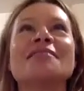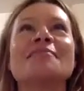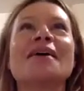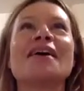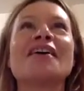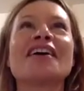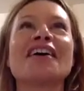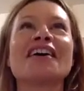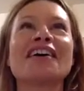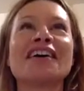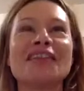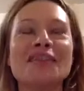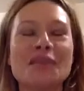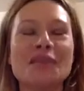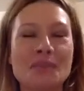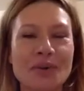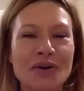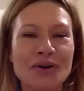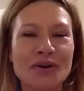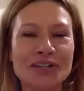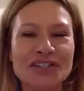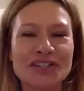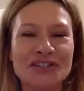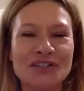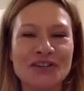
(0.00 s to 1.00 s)
about going in the
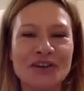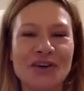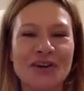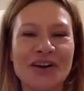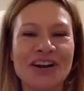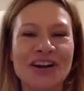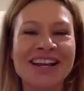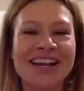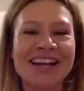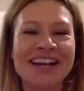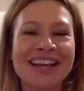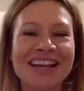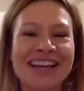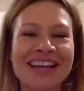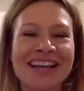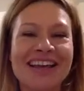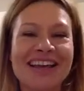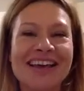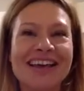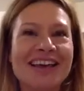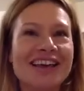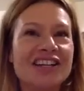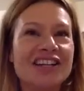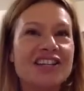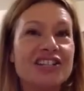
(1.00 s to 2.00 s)
bookstore and
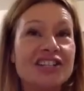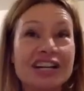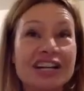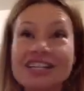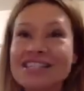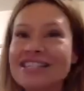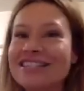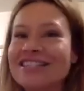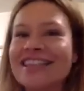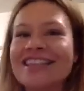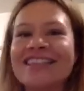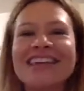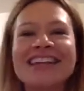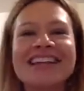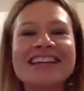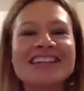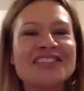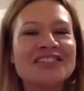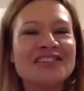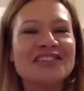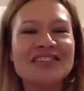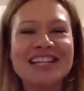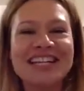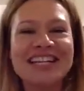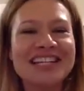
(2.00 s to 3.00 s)
just the
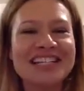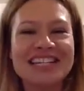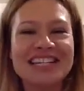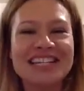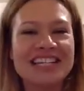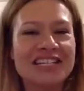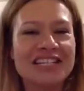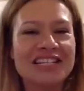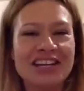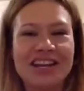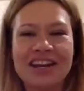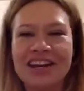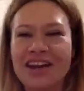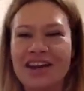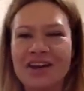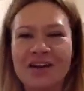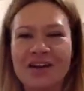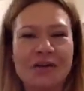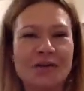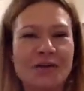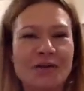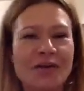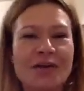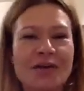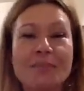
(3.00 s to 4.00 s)
things you needed,
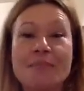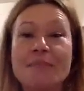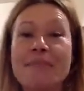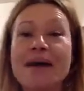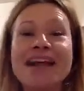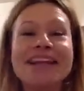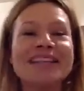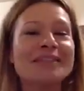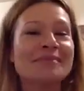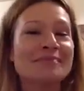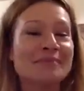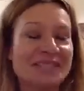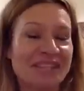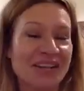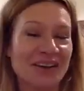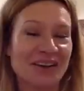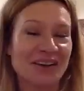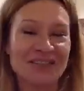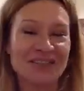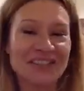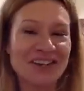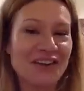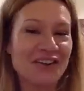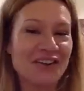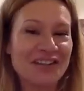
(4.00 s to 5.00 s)
made
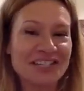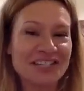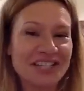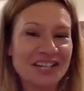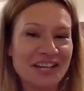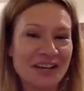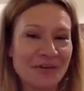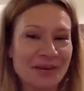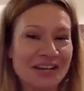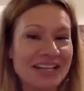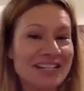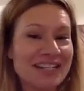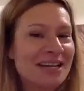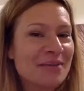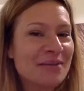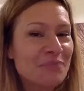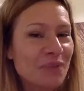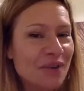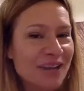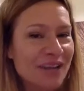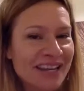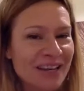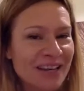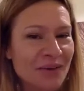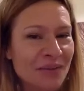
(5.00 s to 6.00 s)
themselves known to you. And isn't it
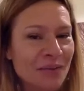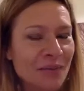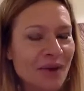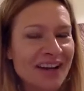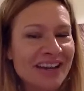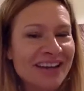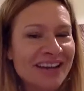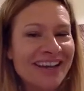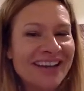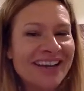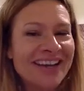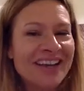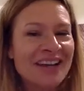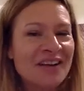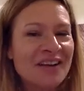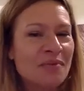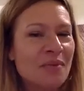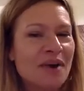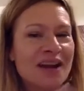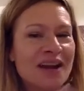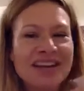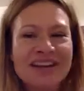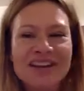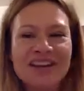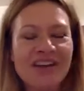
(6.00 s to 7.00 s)
brilliant when
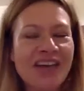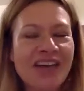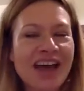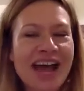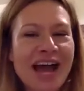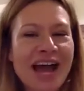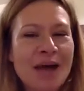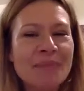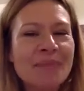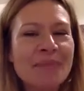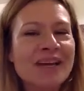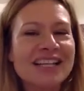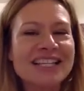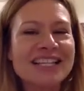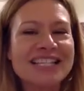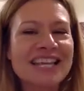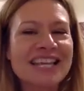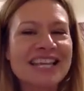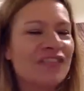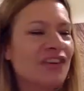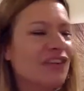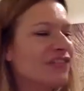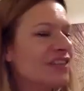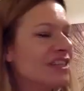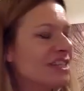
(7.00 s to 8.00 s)
that happens,
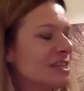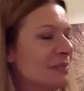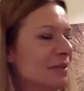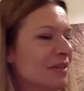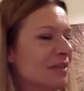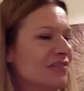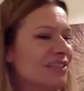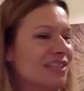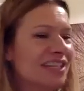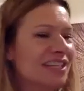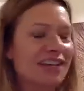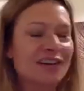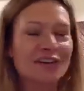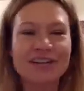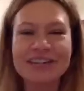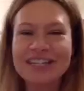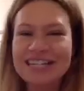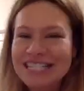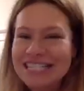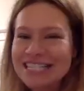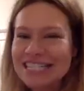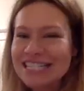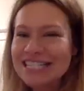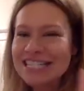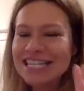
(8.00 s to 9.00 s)
even if it's a bit of
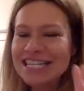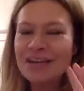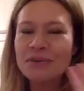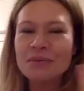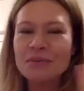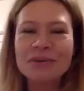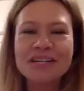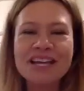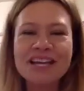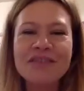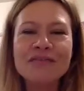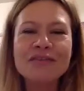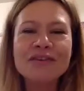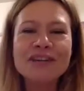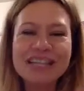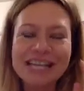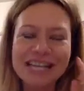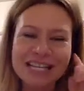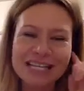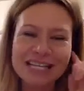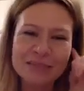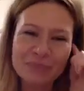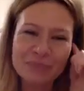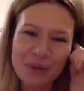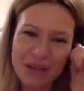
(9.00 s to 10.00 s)
synchronicity or whatever it
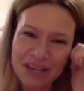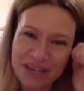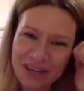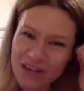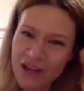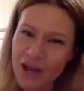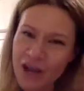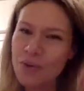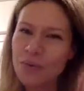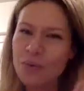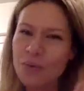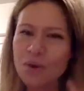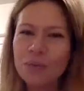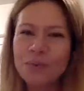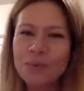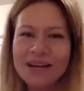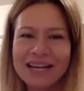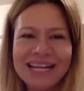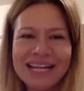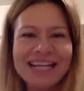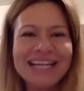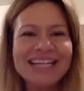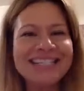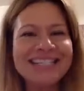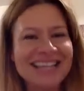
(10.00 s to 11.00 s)
is, but what we
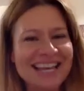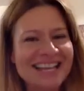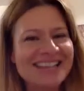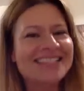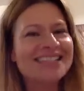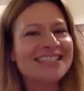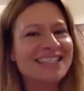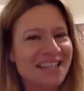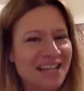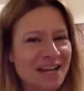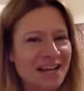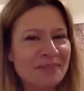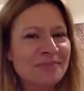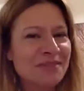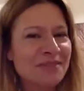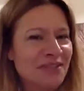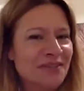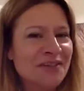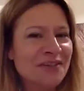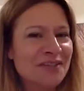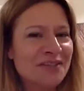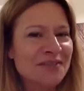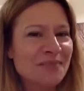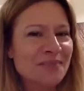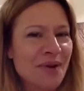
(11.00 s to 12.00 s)
need tends to come
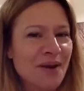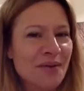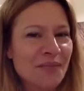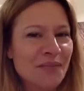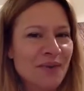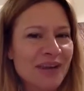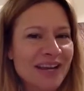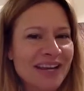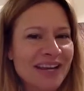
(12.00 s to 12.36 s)
to us when we...